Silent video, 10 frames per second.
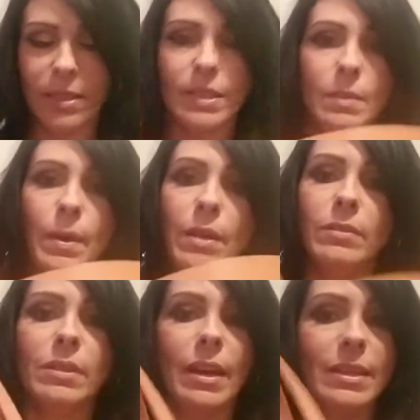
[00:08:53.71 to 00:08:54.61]
It's
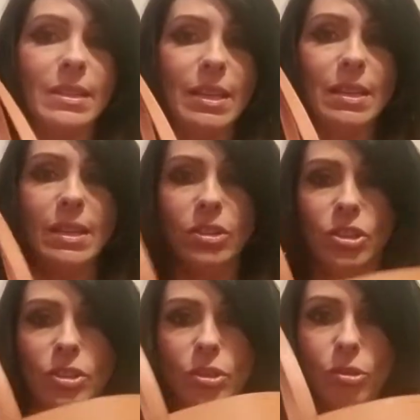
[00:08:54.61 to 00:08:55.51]
about 19
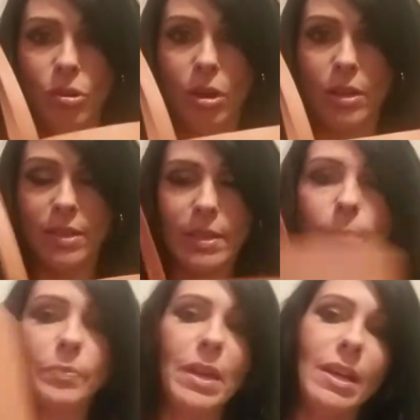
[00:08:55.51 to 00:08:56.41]
inches across.
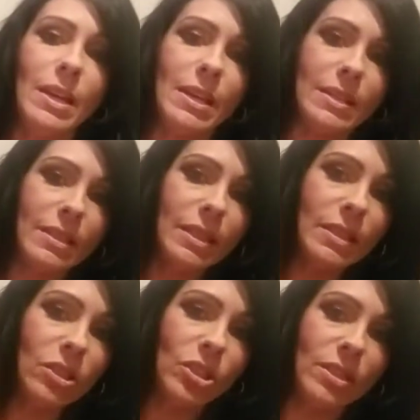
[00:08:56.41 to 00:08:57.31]
It's 6
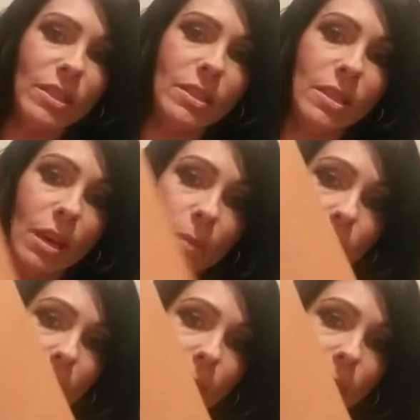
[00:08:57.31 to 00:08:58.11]
inches in depth.